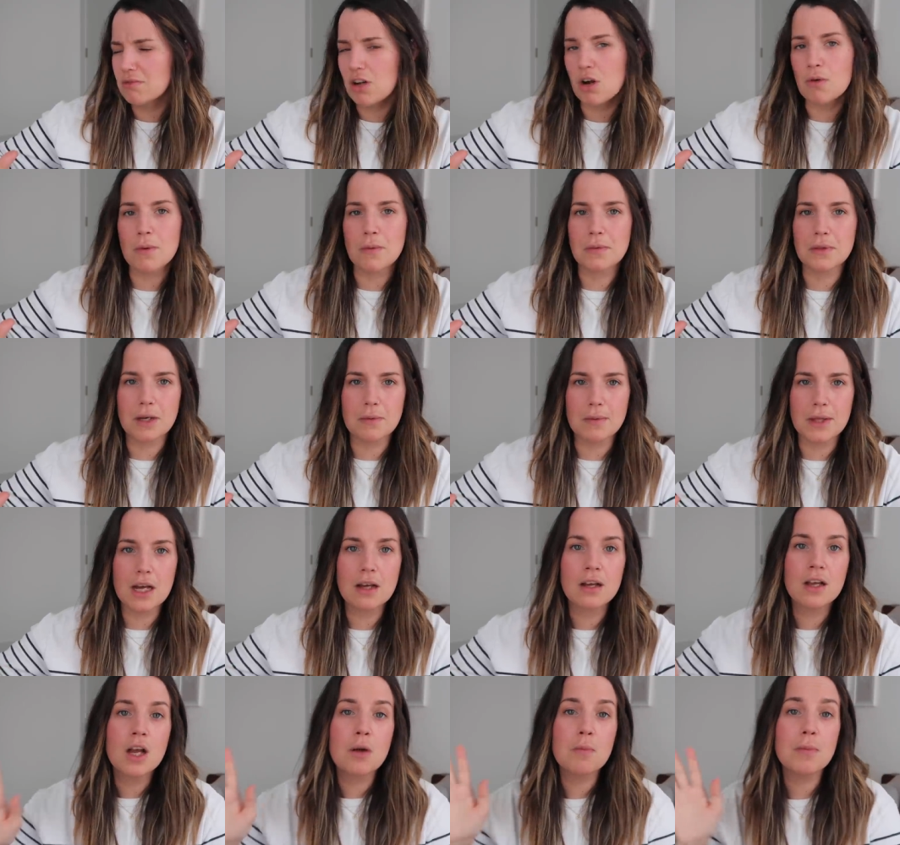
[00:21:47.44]
Can't remember the name of
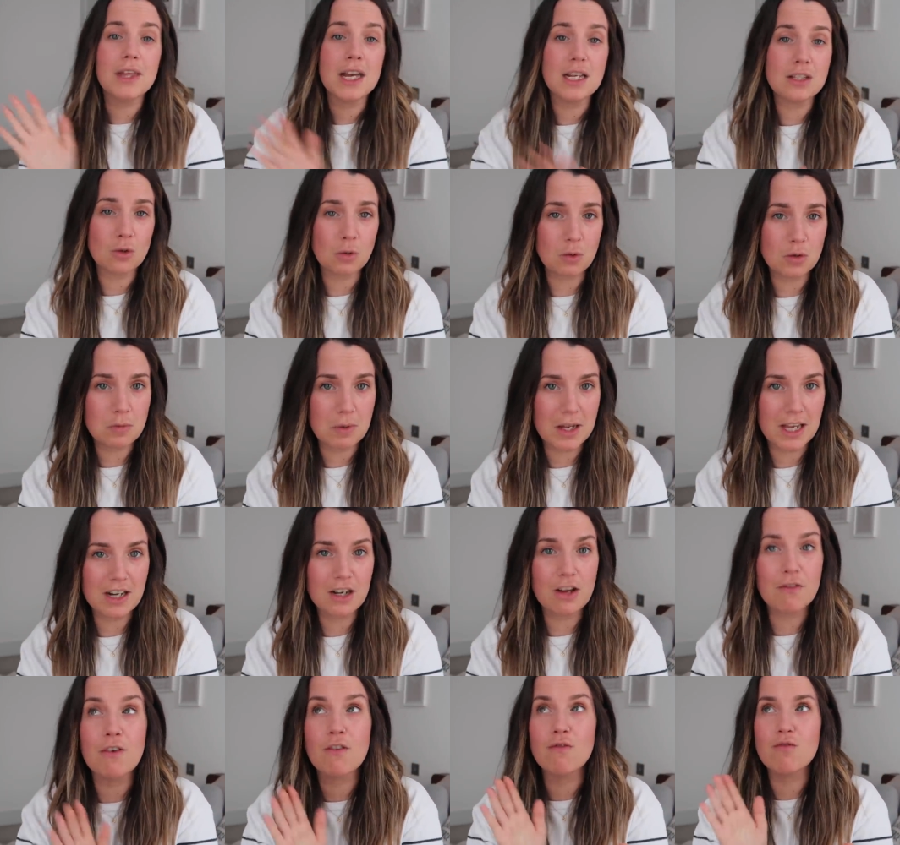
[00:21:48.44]
that, but that song was playing,
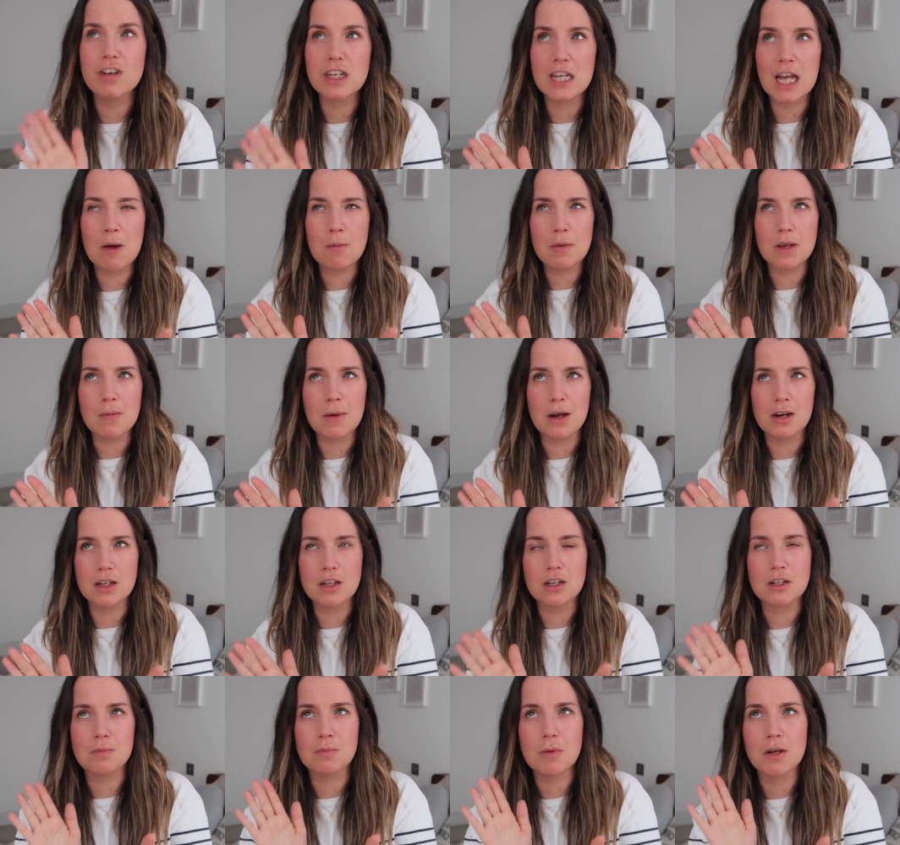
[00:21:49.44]
and I felt really happy about
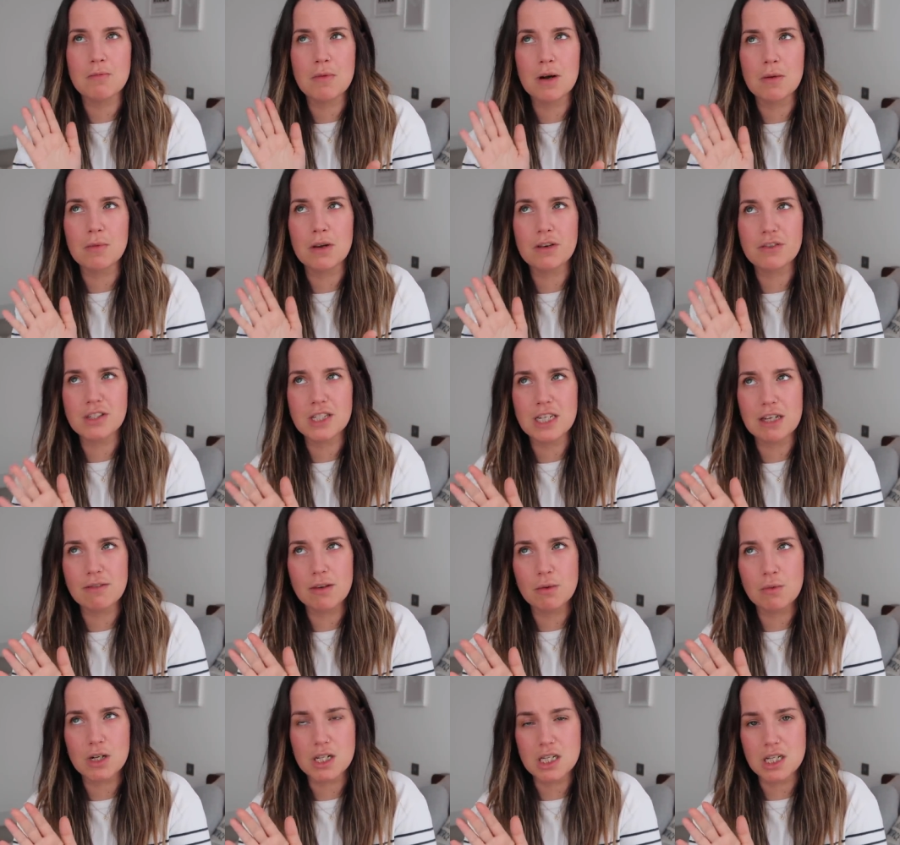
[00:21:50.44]
it, because my mum loves
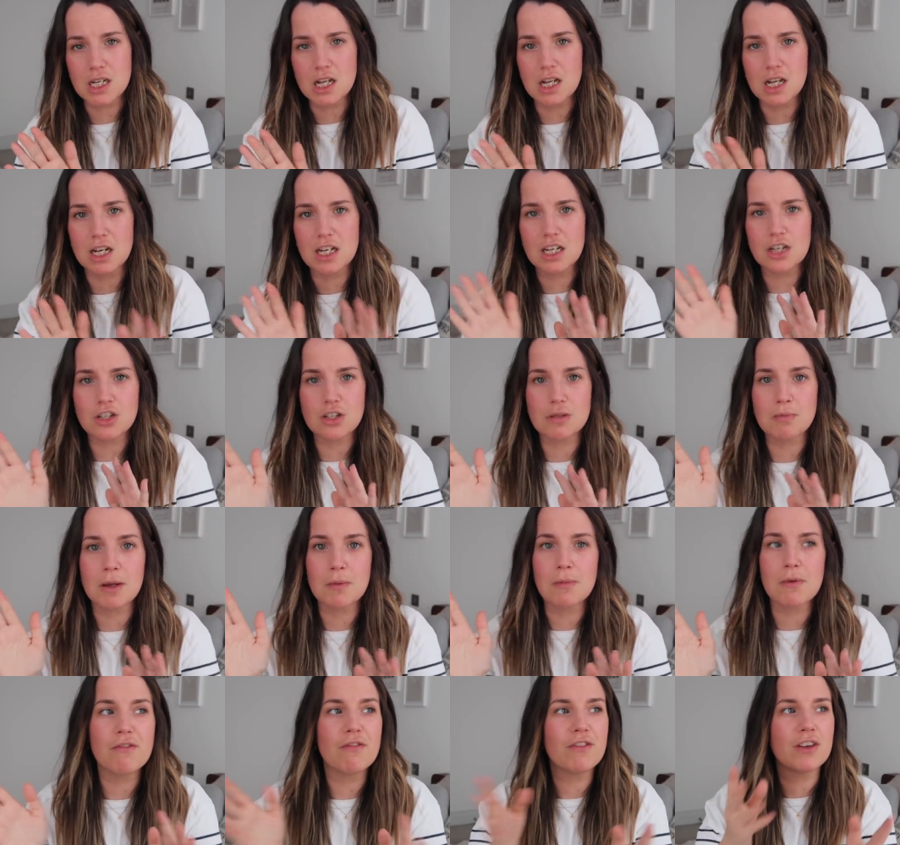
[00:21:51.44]
Stevie Wonder, and it just
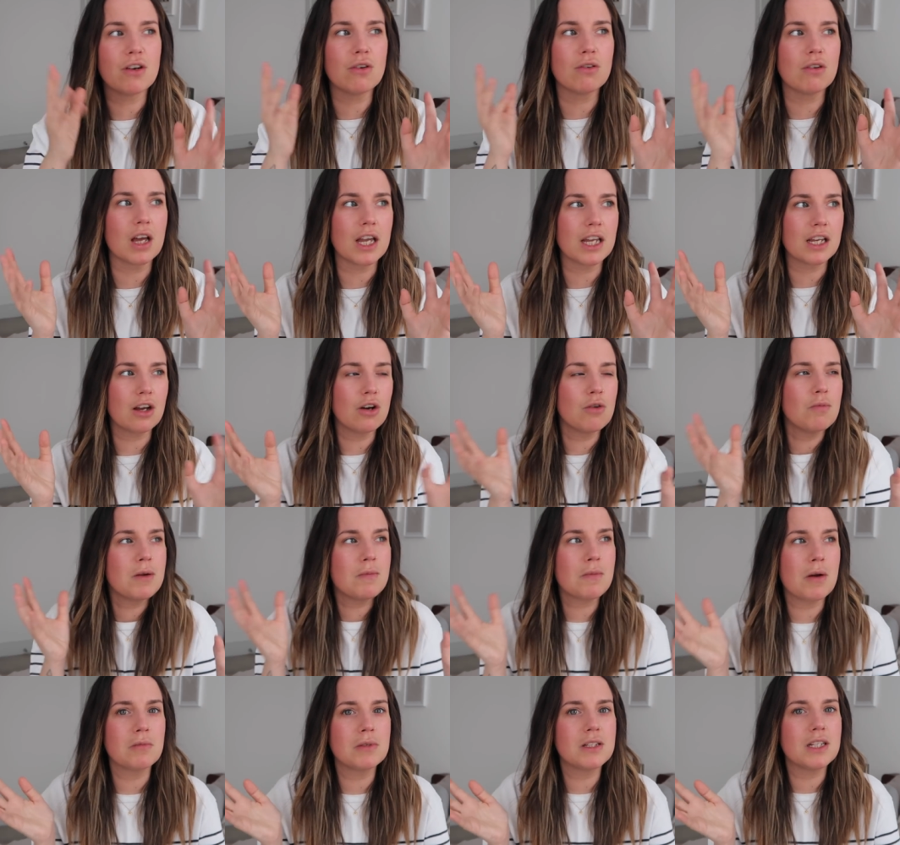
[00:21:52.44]
made me feel like, oh, my
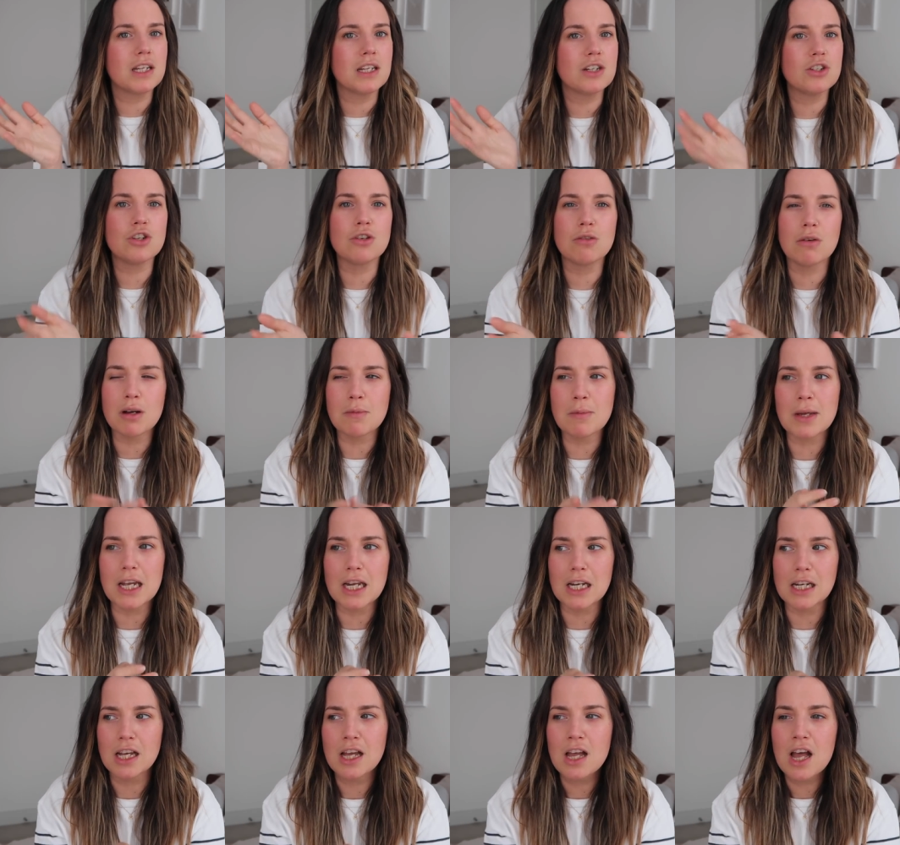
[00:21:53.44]
mum's here, do you know what I
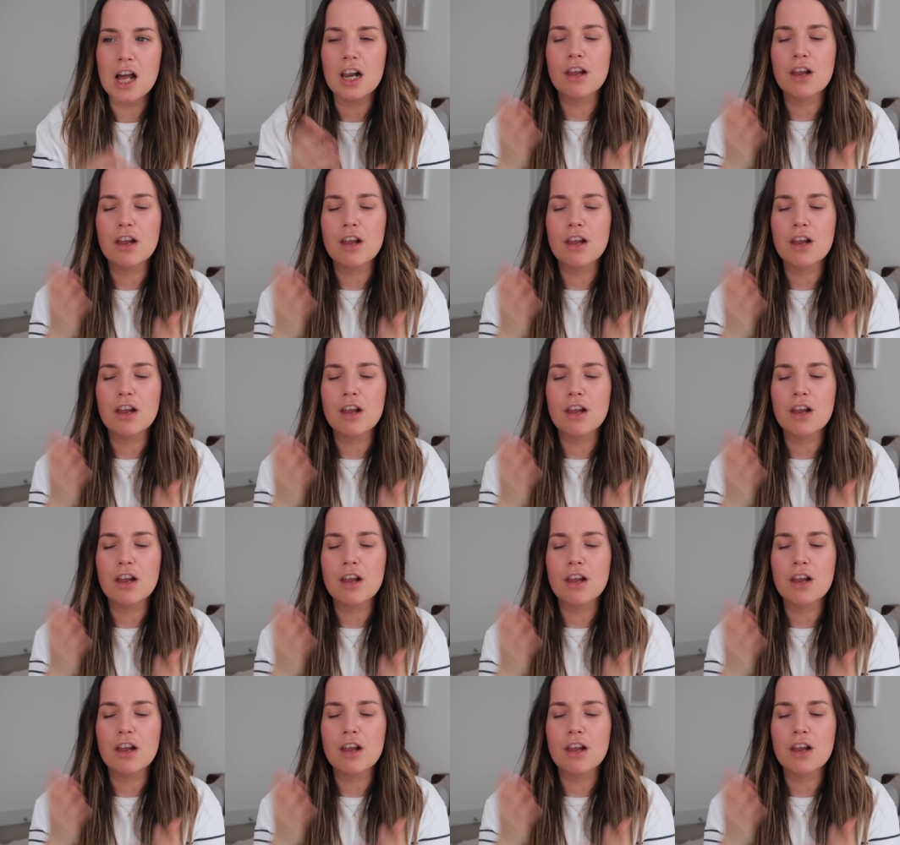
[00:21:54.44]
mean?